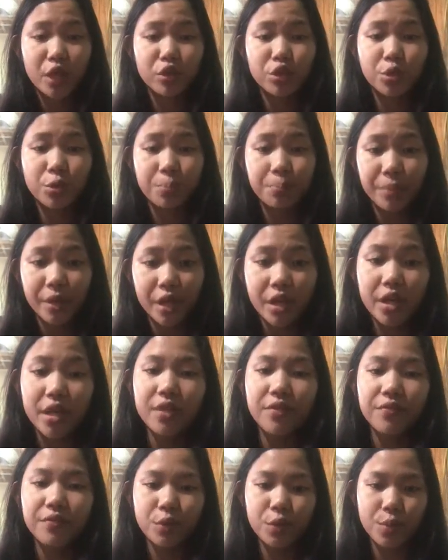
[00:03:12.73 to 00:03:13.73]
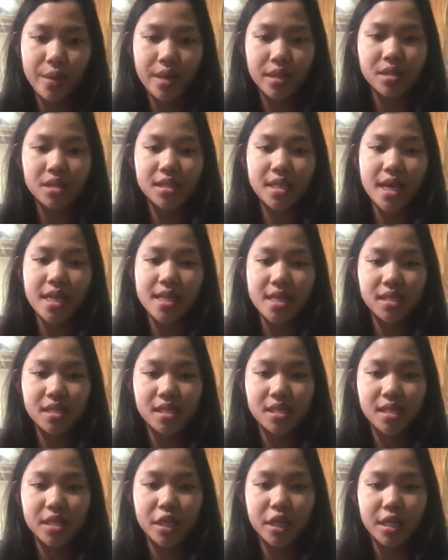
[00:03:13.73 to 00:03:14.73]
to peer influence and
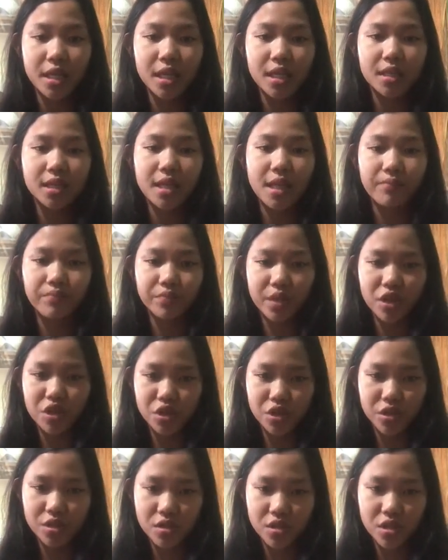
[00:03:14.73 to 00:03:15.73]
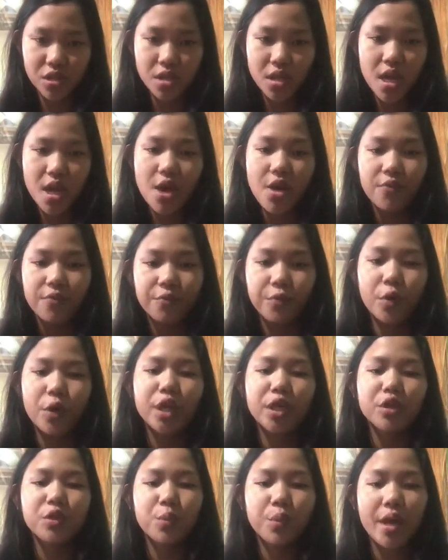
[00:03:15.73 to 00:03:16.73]
external temptations.
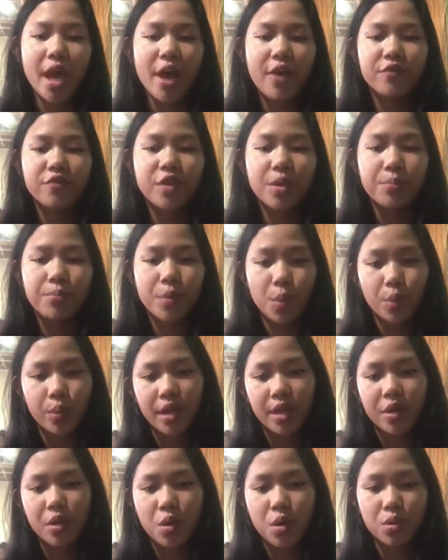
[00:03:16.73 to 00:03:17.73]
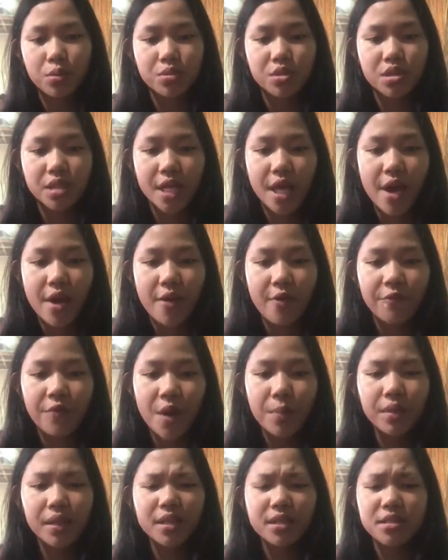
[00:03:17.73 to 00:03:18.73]
Fourth, we have the broken homes.
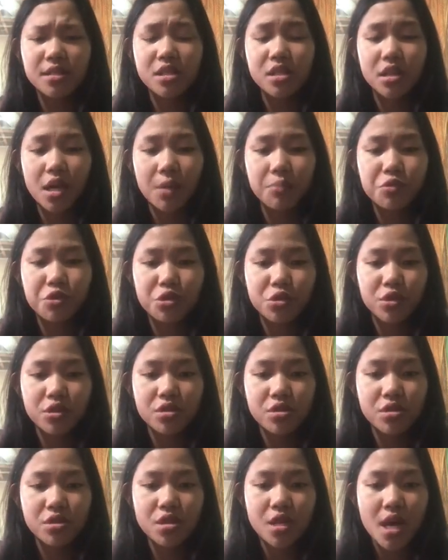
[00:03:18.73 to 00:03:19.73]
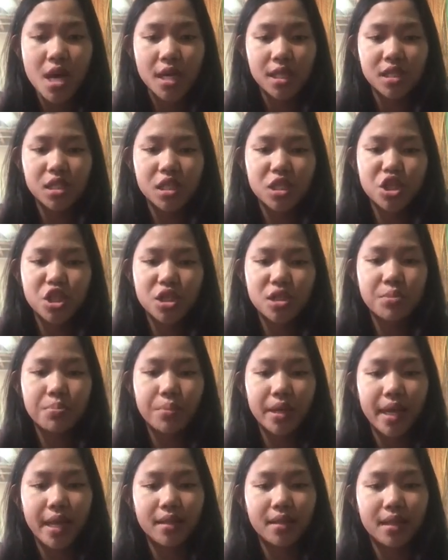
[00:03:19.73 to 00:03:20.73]
Family disruptions, such as
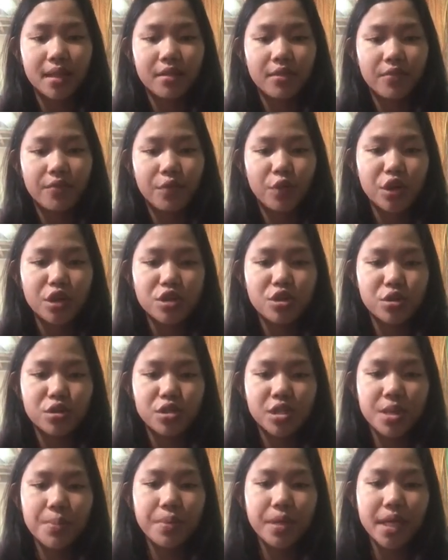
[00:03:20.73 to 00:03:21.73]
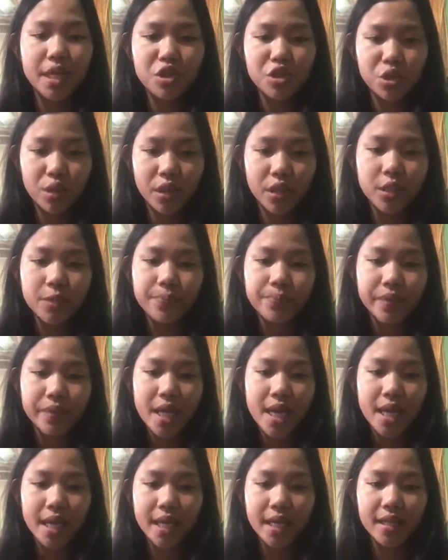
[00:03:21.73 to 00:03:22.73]
parental divorce or separation,
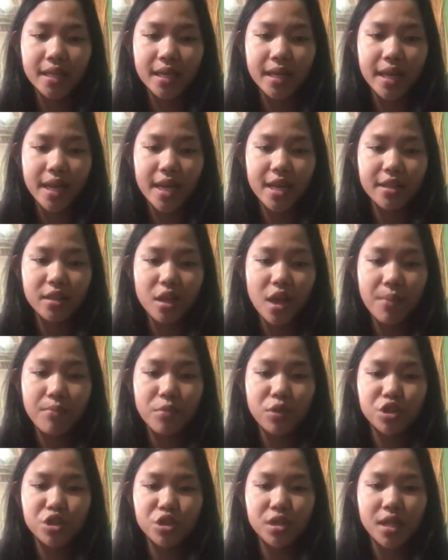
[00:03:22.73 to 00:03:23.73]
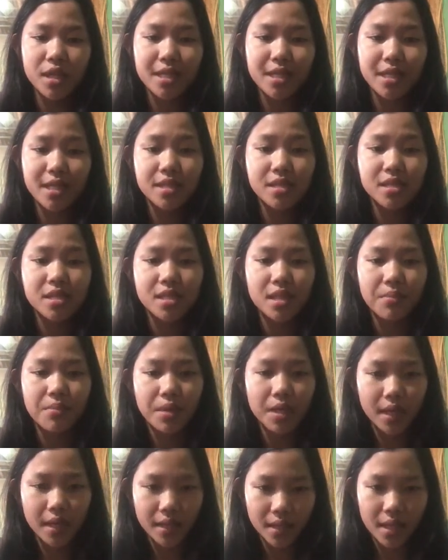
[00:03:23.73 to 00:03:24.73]
can create emotional
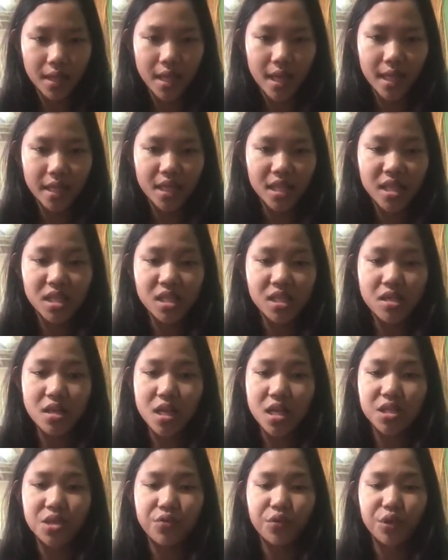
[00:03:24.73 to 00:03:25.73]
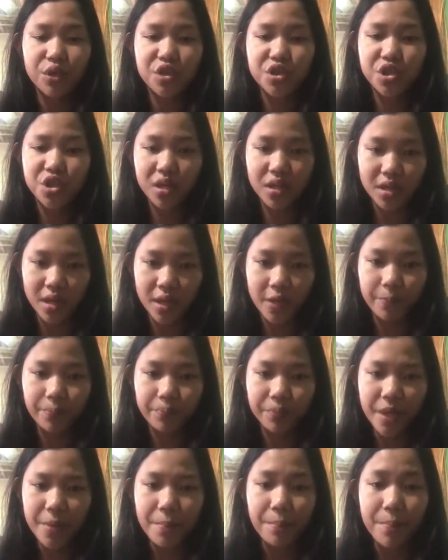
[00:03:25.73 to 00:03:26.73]
instability and stress for children,
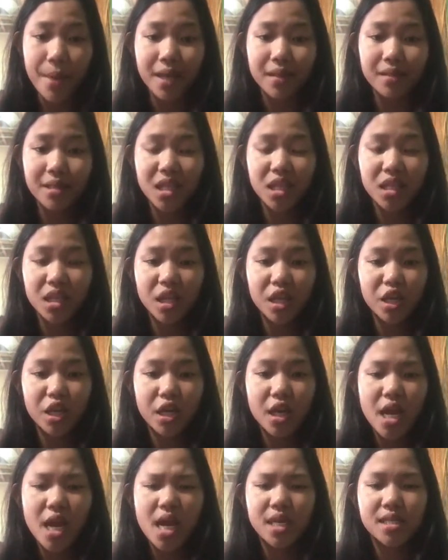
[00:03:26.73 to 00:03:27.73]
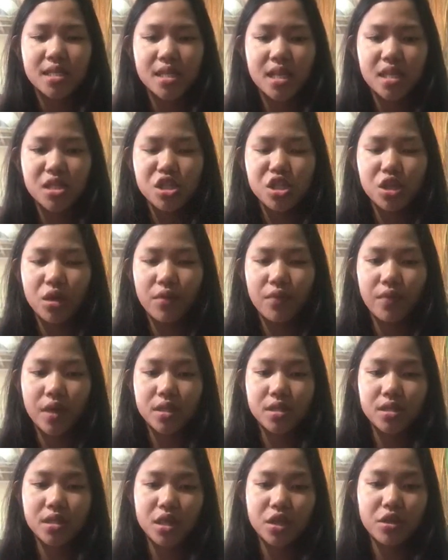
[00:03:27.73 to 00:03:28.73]
impacting their sense of
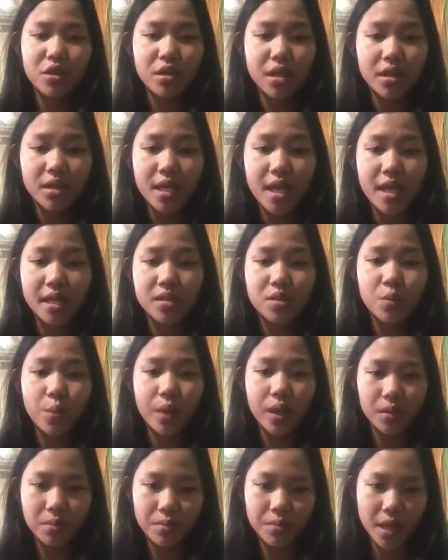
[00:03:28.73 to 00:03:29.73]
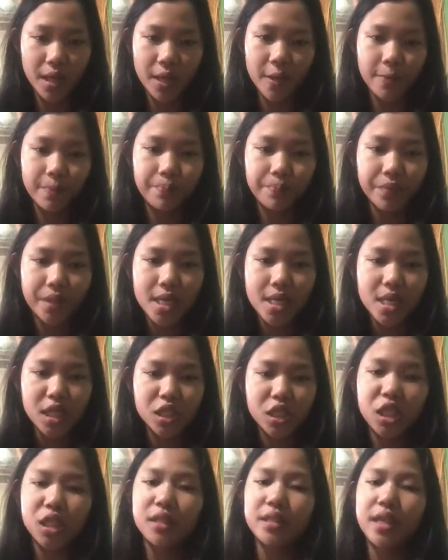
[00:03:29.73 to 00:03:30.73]
security and well-being.
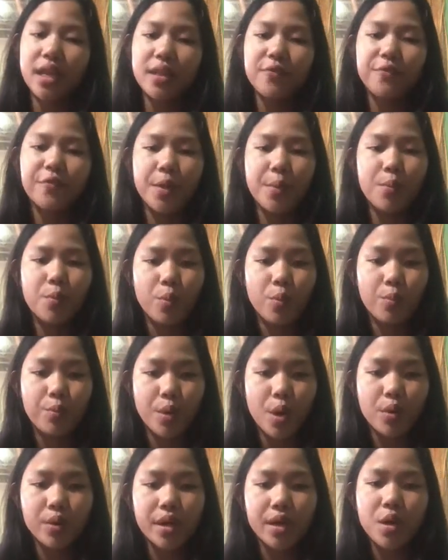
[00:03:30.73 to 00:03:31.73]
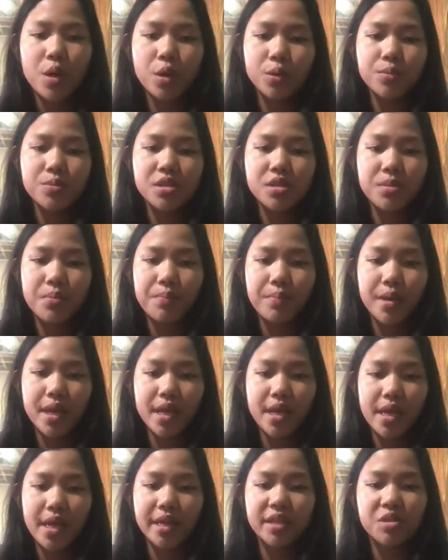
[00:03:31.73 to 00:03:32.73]
Children from broken homes
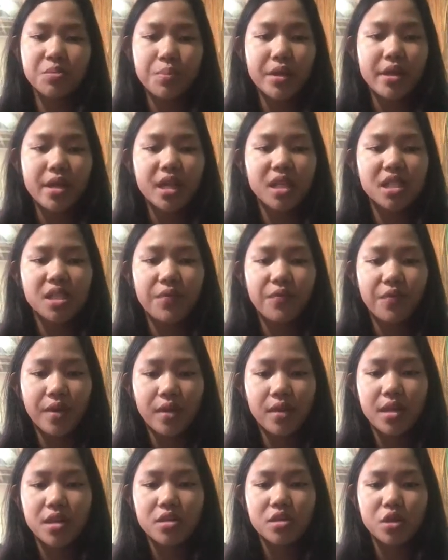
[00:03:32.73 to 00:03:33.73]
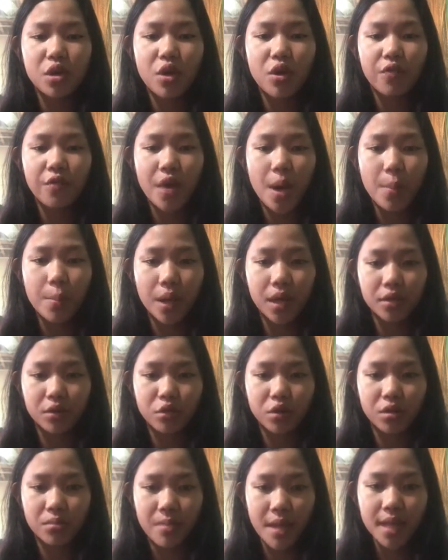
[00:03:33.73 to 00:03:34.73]
may experience feelings of
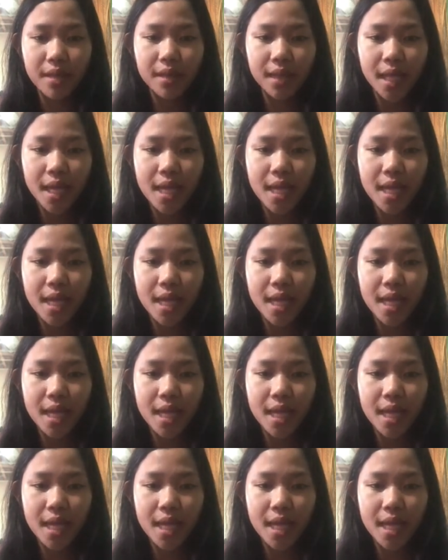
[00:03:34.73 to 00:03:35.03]
abandonment,